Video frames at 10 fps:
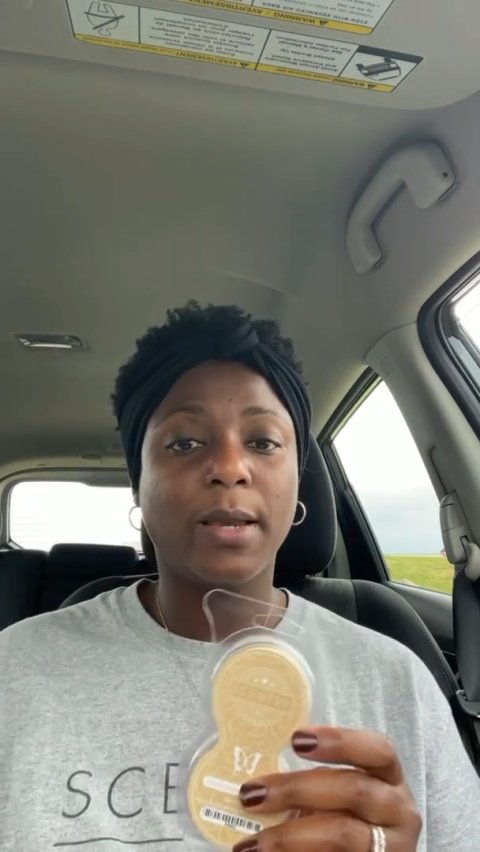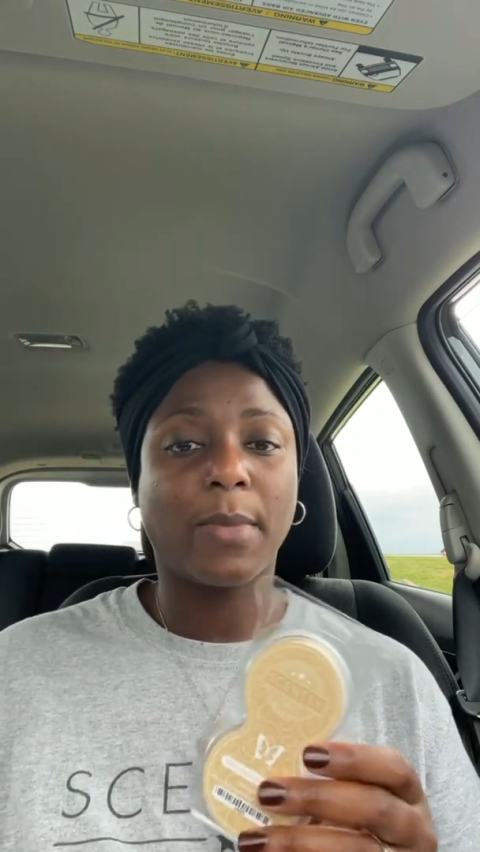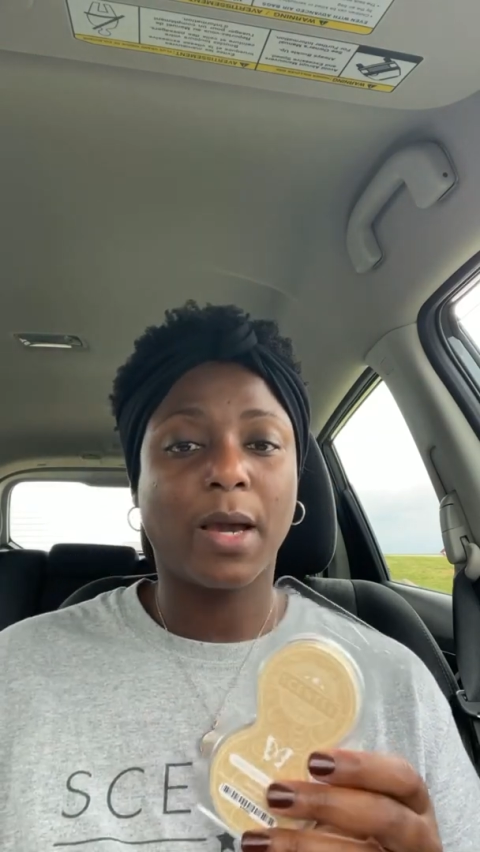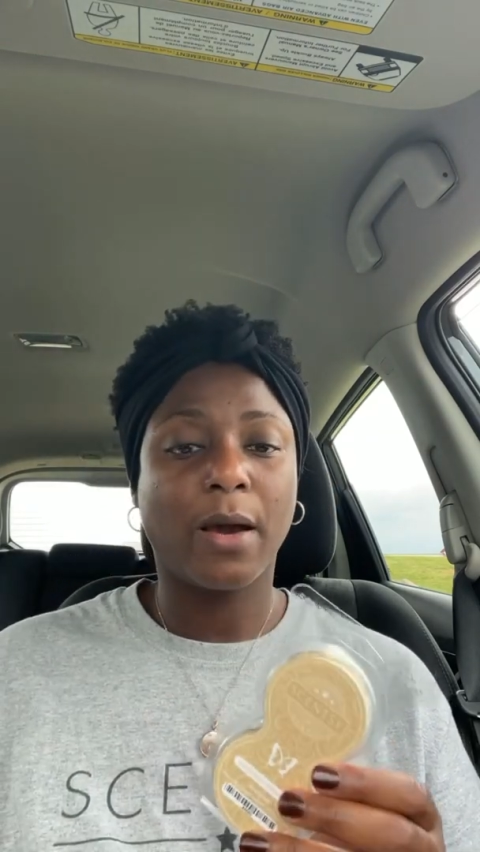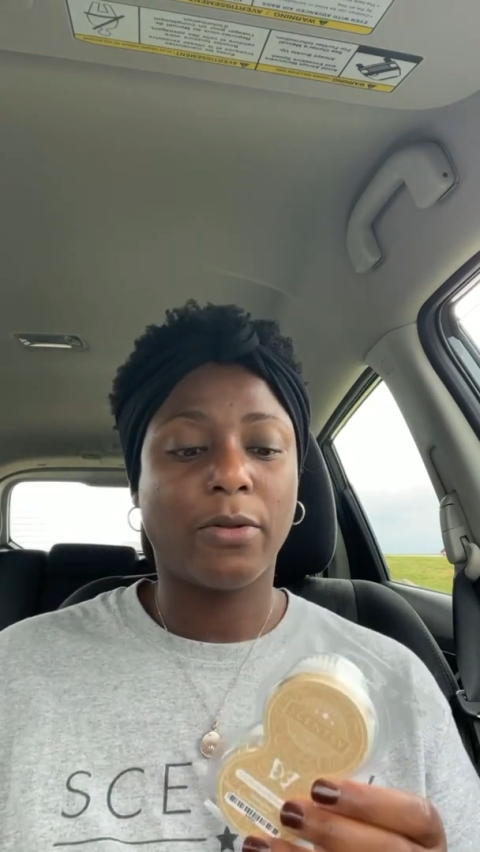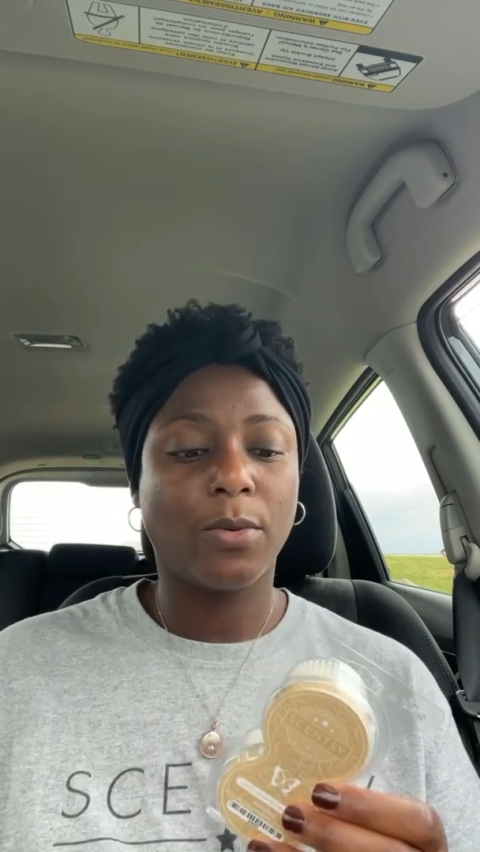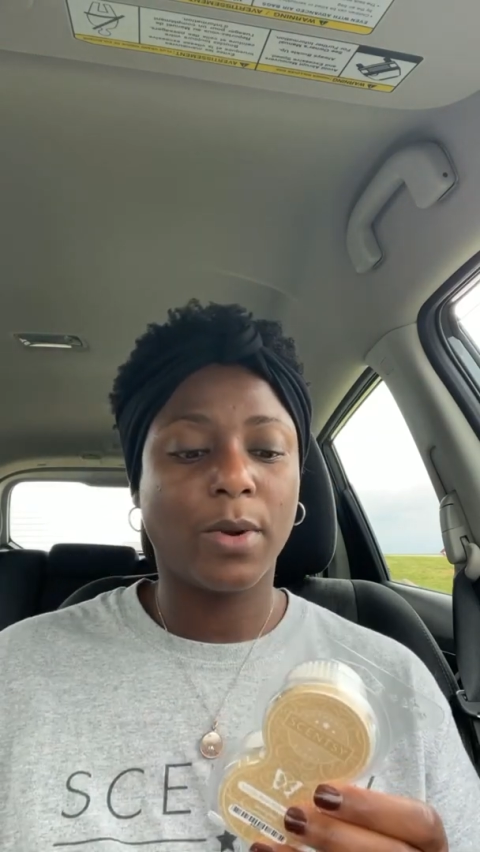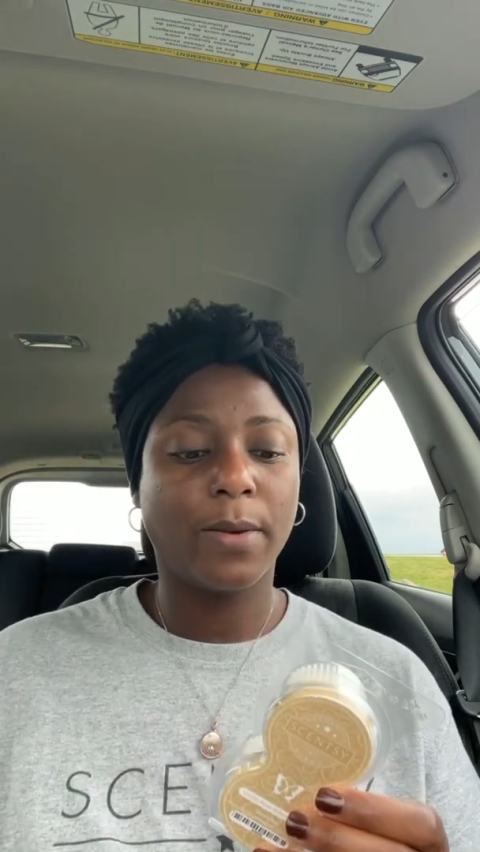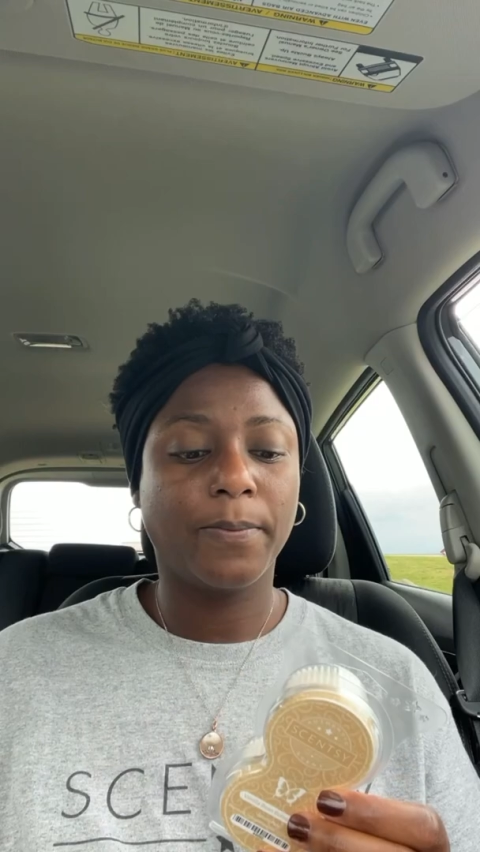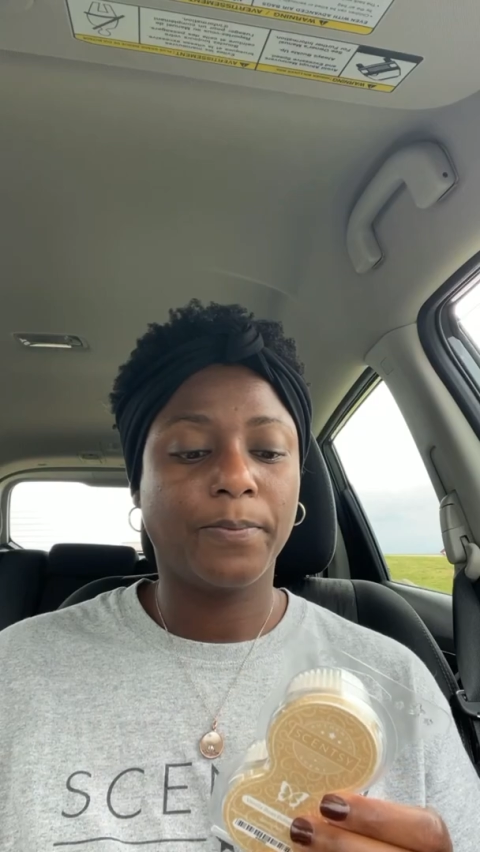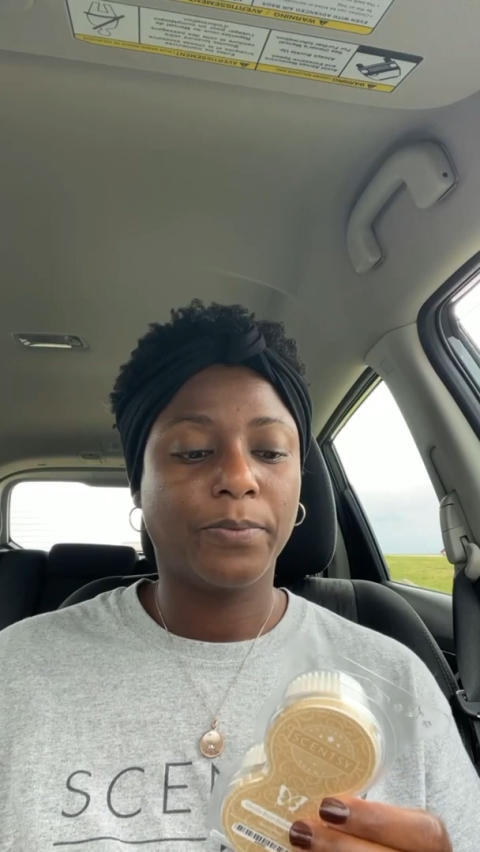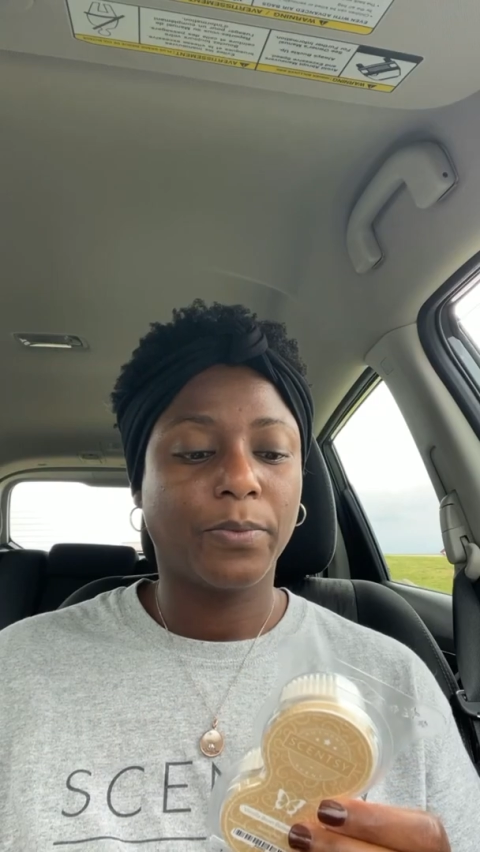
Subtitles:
in my other one.